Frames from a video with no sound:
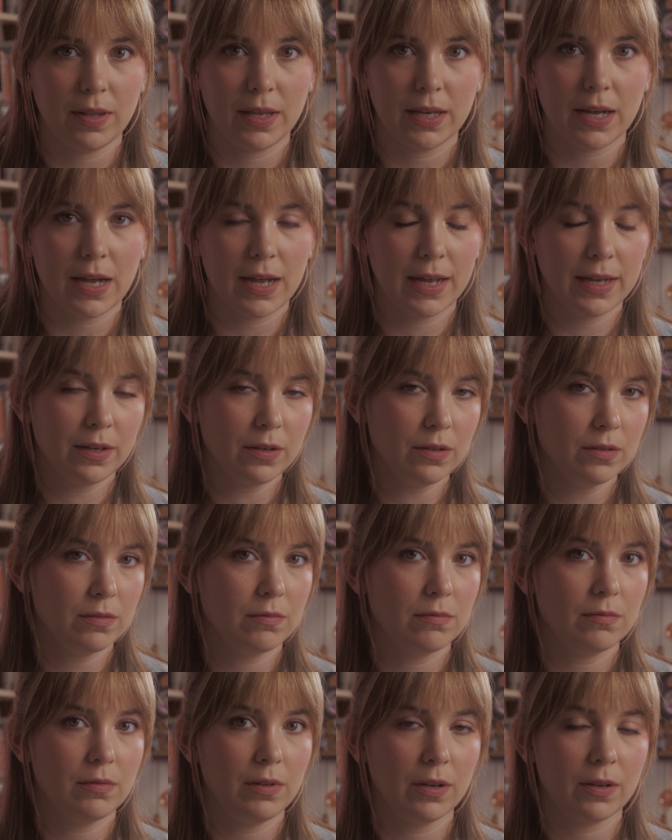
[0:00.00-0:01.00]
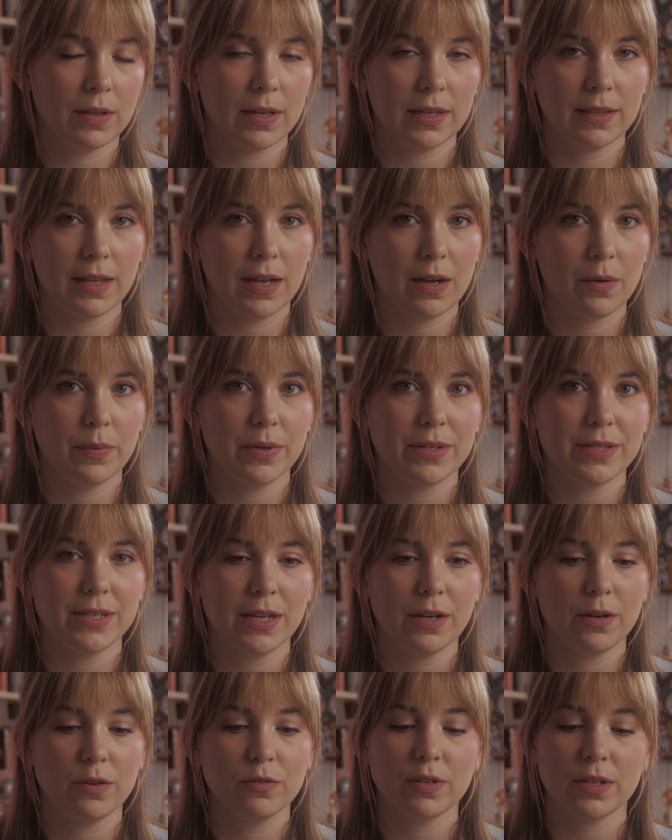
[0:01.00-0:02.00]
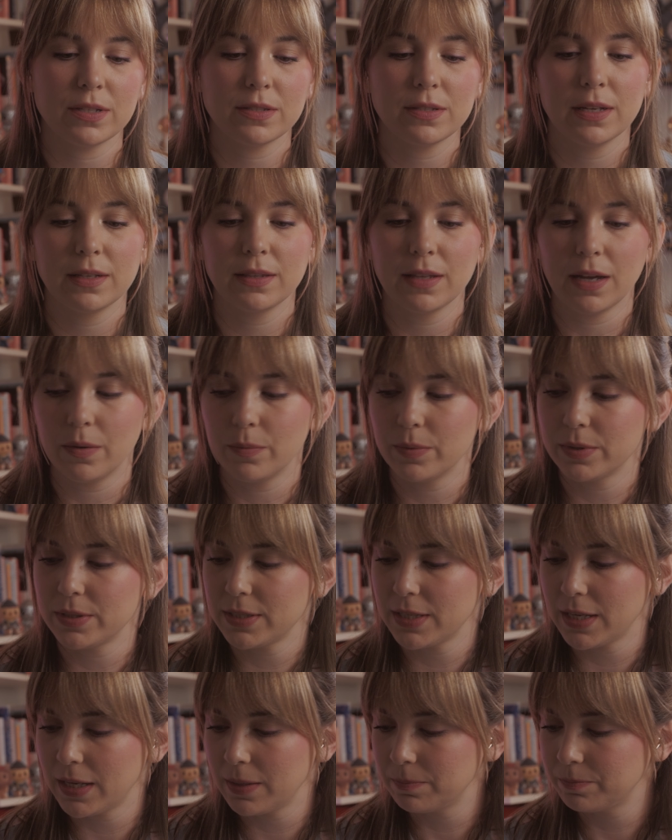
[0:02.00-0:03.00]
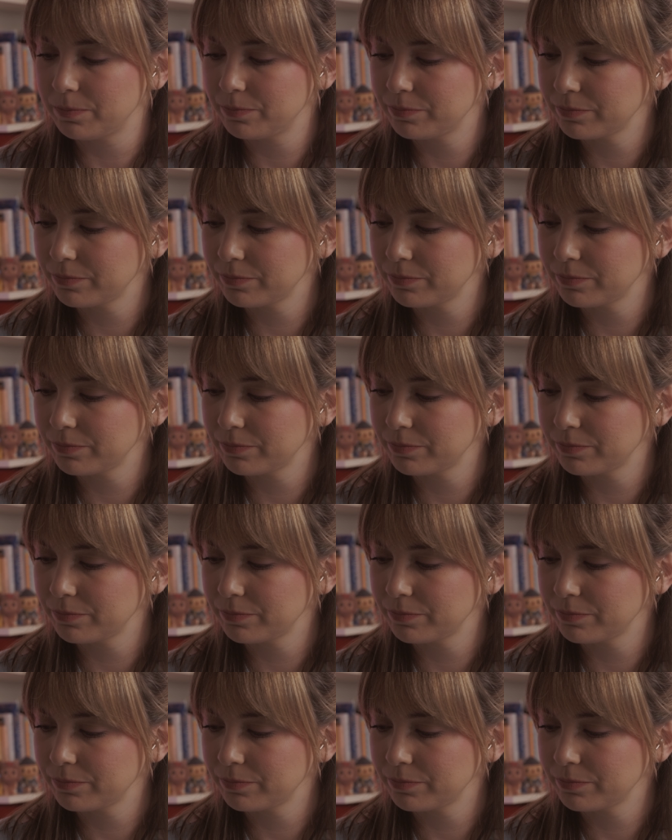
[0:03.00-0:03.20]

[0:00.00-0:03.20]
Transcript: like I could look like that one day or dress like that one day.